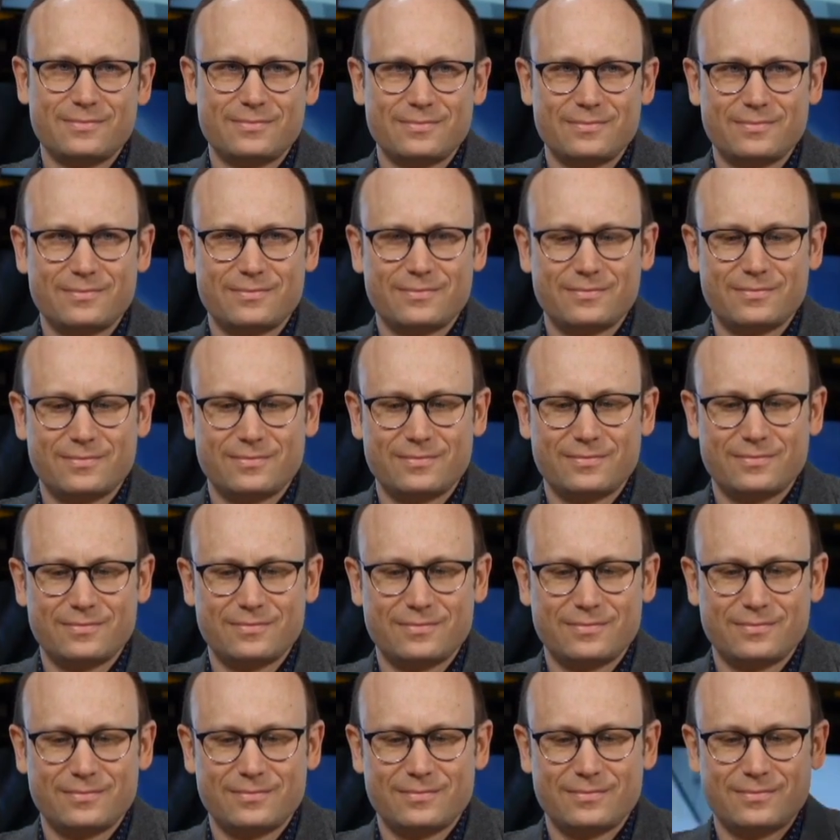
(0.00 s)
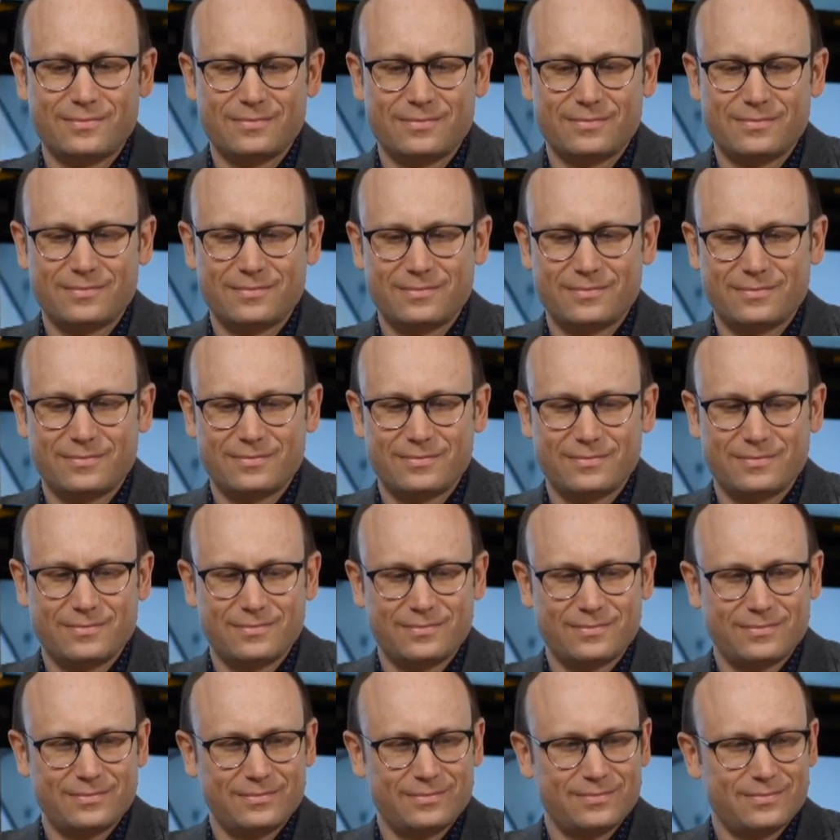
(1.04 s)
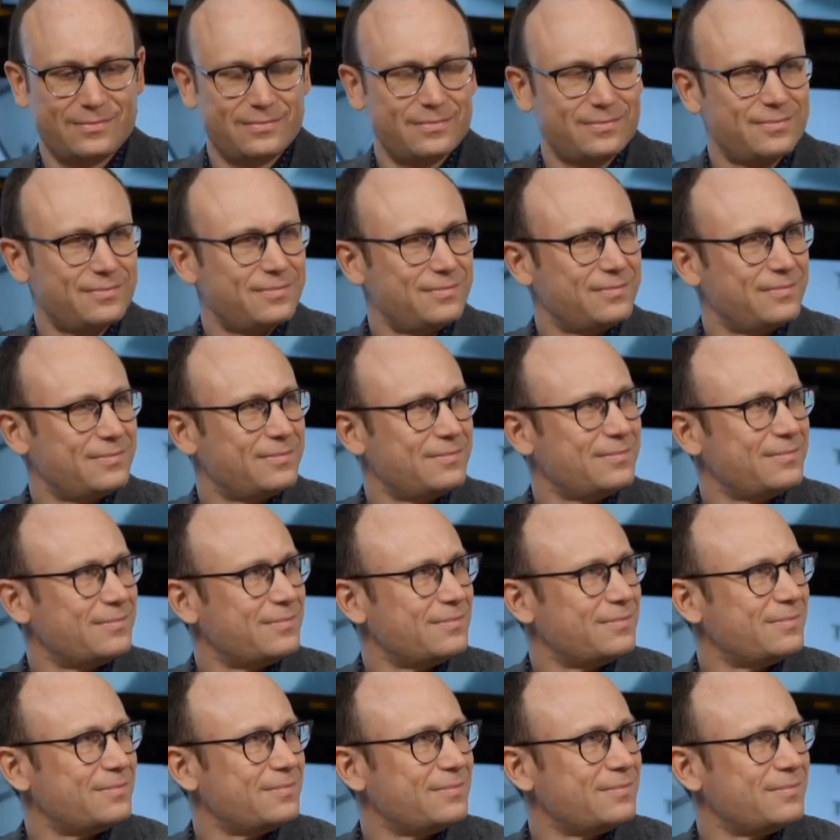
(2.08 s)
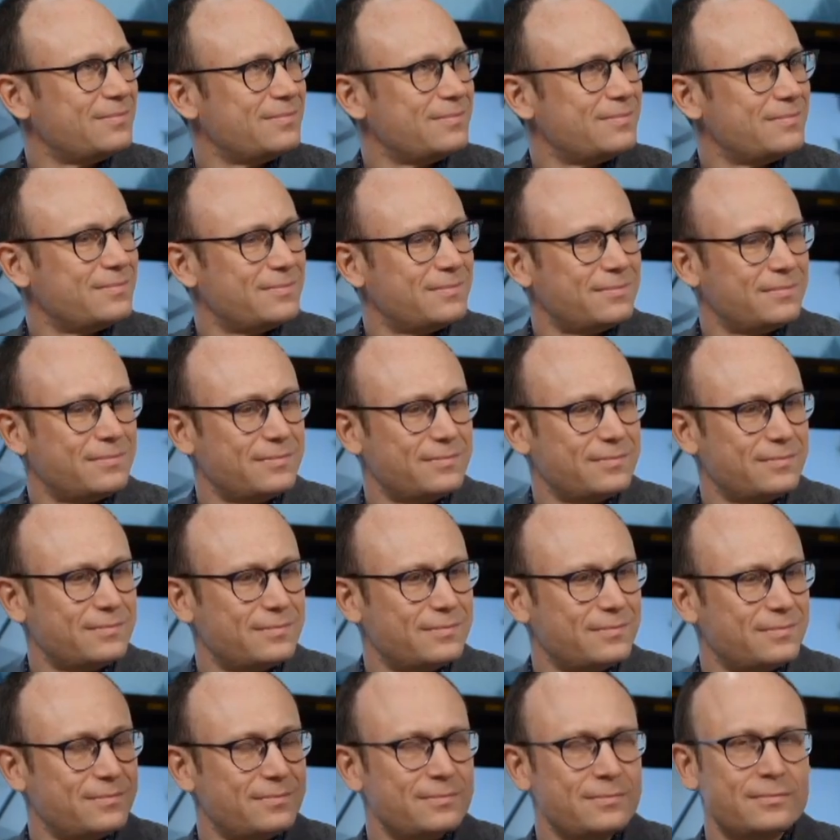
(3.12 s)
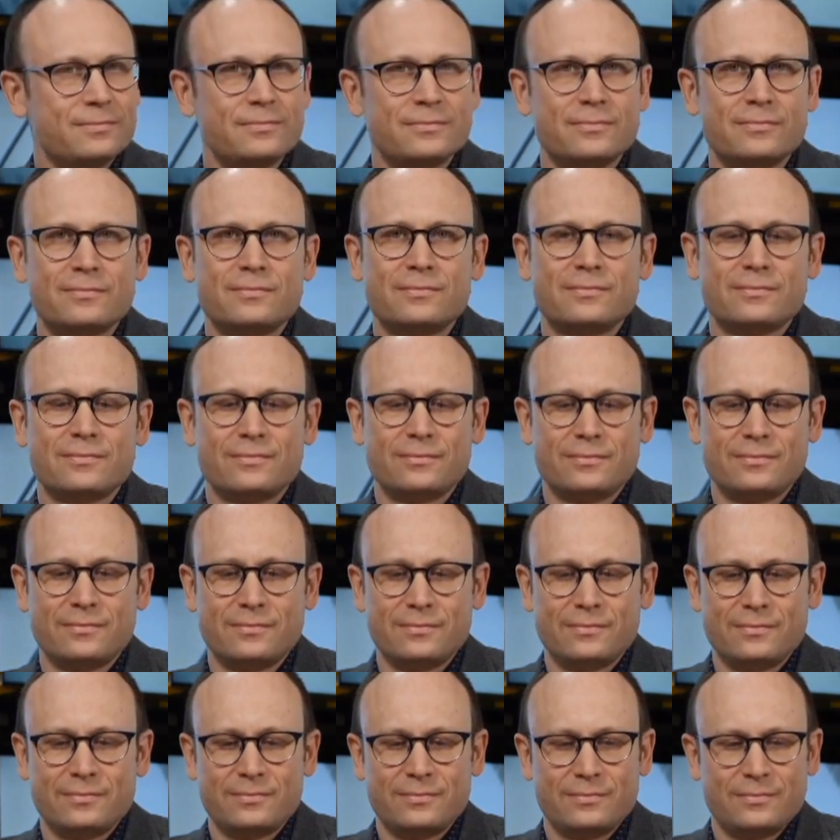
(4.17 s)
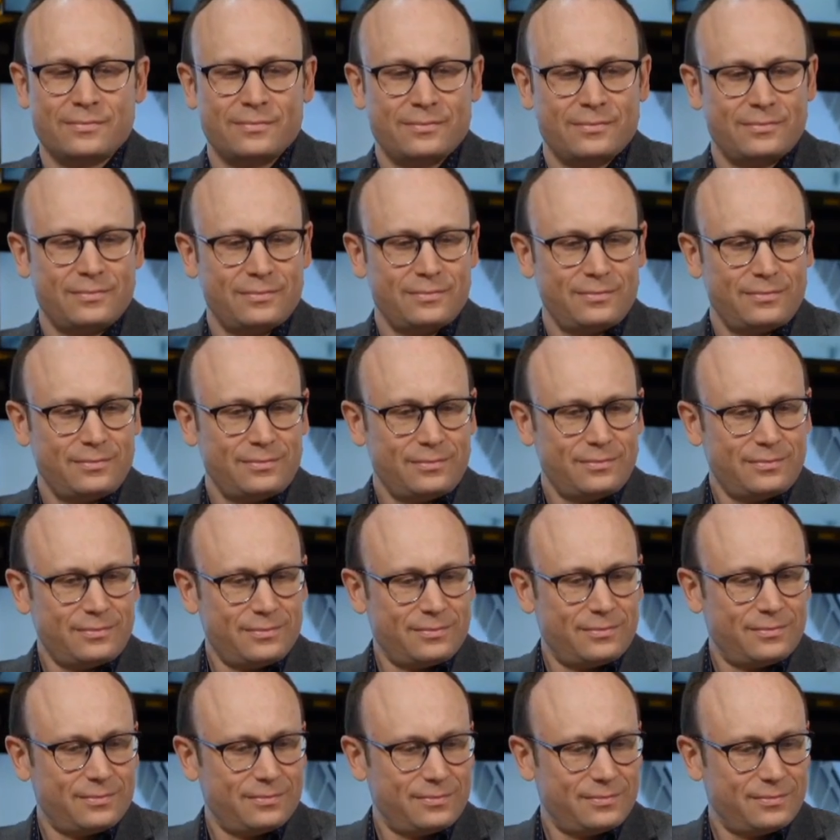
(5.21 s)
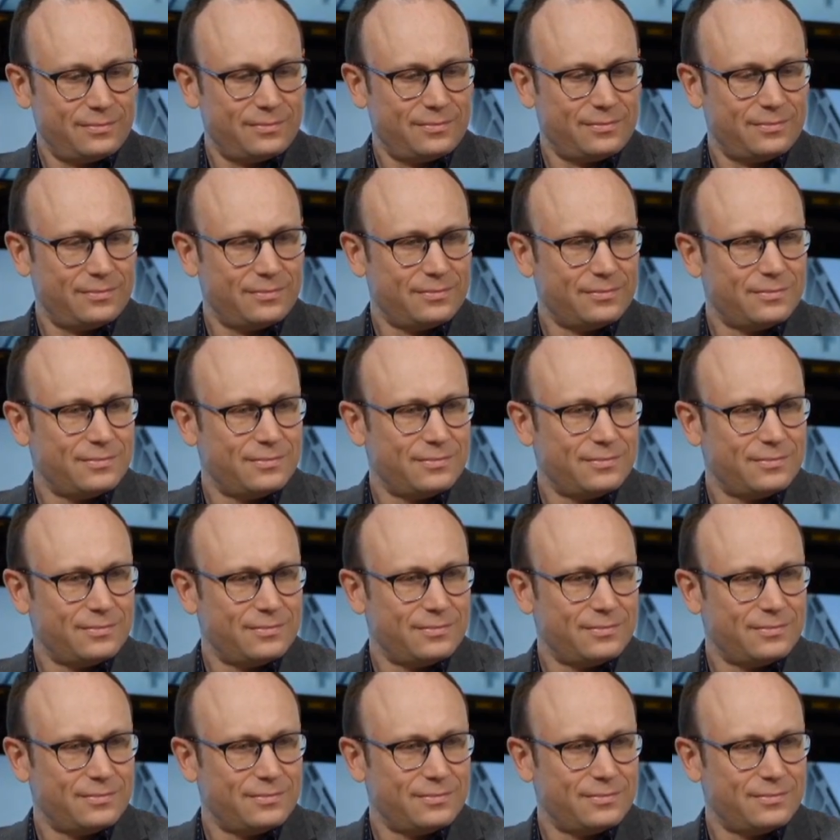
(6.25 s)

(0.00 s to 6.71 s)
(not speaking)